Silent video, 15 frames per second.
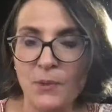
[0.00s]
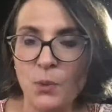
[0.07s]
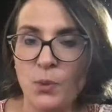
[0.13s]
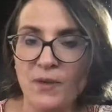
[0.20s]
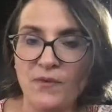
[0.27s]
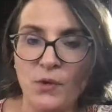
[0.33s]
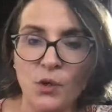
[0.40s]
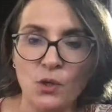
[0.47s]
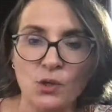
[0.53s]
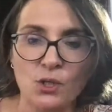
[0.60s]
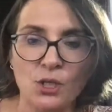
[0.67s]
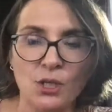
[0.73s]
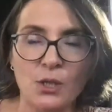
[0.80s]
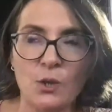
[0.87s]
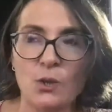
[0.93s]
we've got
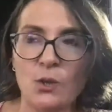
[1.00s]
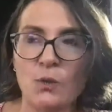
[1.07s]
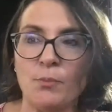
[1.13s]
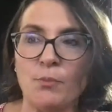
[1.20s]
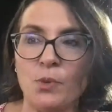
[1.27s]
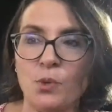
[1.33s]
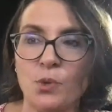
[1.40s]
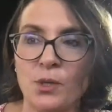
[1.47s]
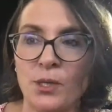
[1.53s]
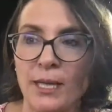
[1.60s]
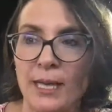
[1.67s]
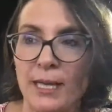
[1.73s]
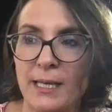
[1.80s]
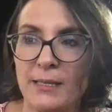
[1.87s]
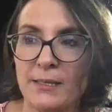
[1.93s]
to look more
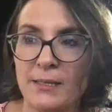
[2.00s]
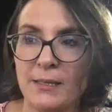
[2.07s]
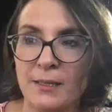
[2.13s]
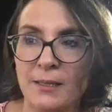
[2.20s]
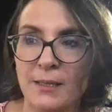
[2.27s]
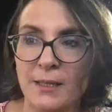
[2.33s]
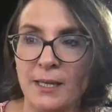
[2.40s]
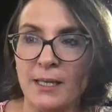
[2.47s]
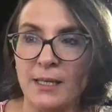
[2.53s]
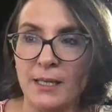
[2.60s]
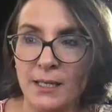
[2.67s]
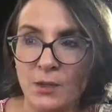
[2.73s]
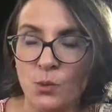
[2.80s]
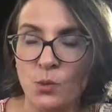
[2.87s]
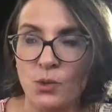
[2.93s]
at an
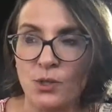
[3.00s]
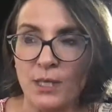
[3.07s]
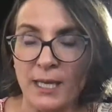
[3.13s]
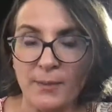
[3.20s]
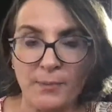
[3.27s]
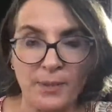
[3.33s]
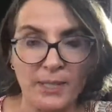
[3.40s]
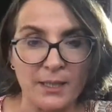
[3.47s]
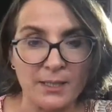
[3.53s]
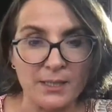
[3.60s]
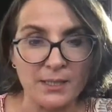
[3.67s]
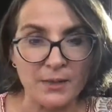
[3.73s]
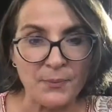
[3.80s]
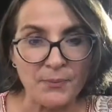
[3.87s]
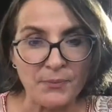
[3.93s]
inward
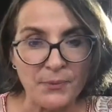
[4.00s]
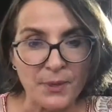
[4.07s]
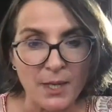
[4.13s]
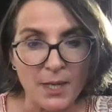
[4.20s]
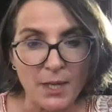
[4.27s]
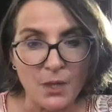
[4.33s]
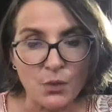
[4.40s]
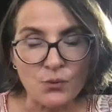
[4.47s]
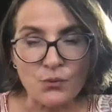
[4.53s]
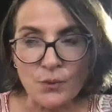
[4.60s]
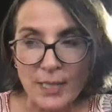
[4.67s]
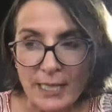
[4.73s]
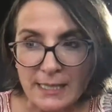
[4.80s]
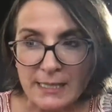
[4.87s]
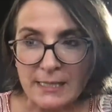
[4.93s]
happiness.
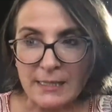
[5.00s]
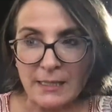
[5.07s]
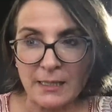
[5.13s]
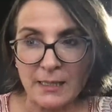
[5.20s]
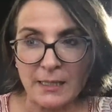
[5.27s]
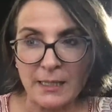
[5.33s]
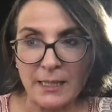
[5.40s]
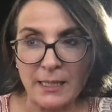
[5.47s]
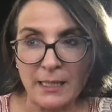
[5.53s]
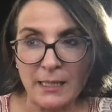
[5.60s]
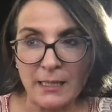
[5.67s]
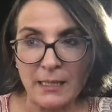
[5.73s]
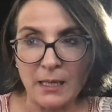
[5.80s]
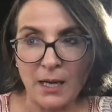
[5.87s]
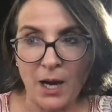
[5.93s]

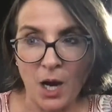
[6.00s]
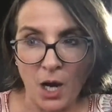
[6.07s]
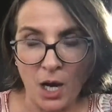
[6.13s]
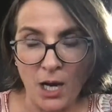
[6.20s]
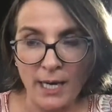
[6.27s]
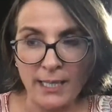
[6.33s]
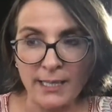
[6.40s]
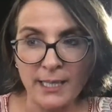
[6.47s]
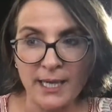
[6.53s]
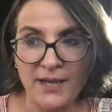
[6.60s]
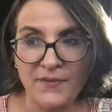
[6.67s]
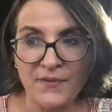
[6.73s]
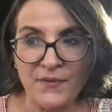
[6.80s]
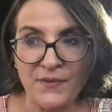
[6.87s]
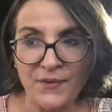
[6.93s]
Recently, I
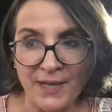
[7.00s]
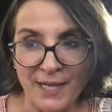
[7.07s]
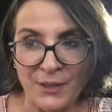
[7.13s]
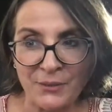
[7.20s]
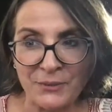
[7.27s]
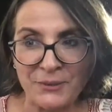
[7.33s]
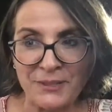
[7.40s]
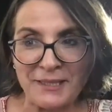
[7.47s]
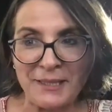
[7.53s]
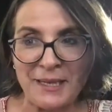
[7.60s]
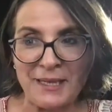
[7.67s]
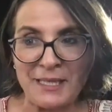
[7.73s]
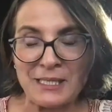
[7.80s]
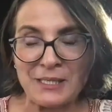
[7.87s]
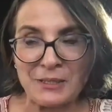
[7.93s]
have found
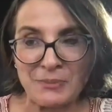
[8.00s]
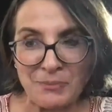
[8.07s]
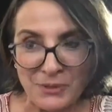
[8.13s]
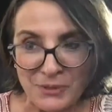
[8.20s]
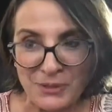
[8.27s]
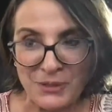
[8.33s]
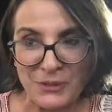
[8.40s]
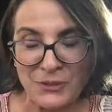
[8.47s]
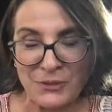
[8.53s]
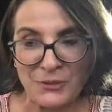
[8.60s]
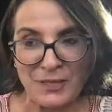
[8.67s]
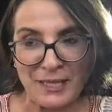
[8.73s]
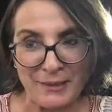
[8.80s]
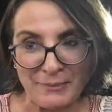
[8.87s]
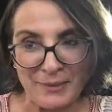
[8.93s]
a
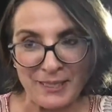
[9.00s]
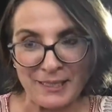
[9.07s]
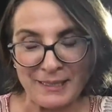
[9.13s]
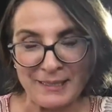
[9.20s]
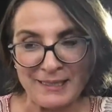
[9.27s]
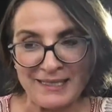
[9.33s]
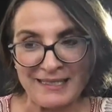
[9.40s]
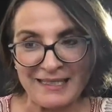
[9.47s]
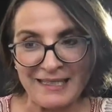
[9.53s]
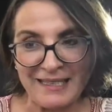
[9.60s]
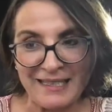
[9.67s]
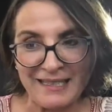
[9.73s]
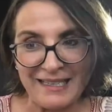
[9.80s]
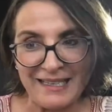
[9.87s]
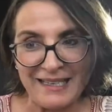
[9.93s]
spiritual happiness,
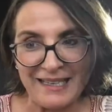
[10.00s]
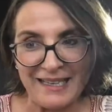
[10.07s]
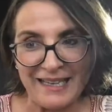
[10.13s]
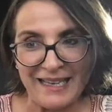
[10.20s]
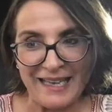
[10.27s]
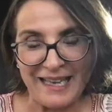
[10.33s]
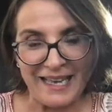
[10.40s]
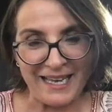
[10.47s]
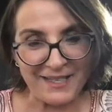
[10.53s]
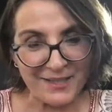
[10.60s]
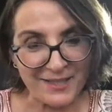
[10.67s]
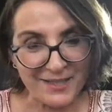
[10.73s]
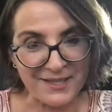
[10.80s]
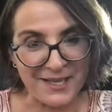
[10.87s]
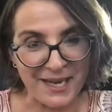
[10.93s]
and
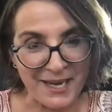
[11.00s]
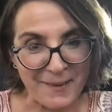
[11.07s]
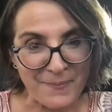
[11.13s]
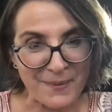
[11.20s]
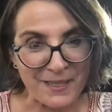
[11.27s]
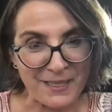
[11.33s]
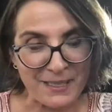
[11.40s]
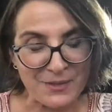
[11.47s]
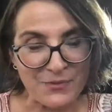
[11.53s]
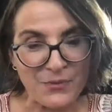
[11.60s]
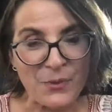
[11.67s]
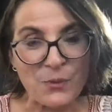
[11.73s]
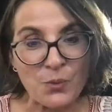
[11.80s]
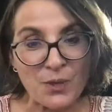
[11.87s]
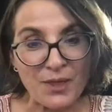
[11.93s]
it's a happiness
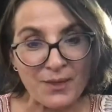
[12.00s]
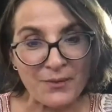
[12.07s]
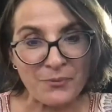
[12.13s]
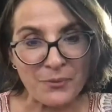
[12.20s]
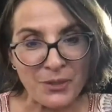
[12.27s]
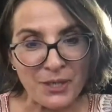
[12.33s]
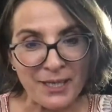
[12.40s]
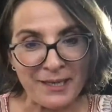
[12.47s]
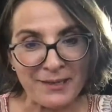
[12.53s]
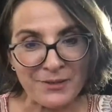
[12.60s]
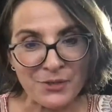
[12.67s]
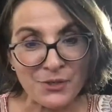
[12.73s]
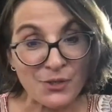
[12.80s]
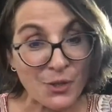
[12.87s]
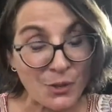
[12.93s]
from within my
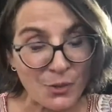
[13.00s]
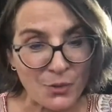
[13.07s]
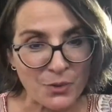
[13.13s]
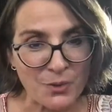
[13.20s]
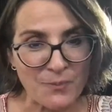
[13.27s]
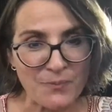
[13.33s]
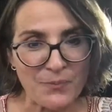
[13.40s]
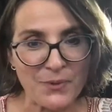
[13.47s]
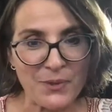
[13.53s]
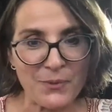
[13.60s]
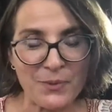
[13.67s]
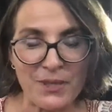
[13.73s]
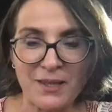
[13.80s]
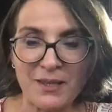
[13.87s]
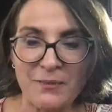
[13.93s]
soul,
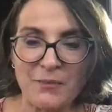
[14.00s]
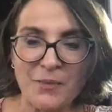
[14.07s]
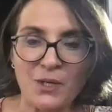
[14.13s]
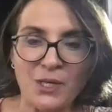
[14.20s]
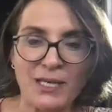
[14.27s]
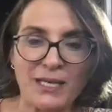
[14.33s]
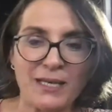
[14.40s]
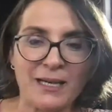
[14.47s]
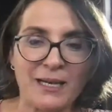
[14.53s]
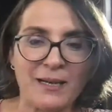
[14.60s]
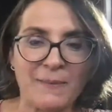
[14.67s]
within my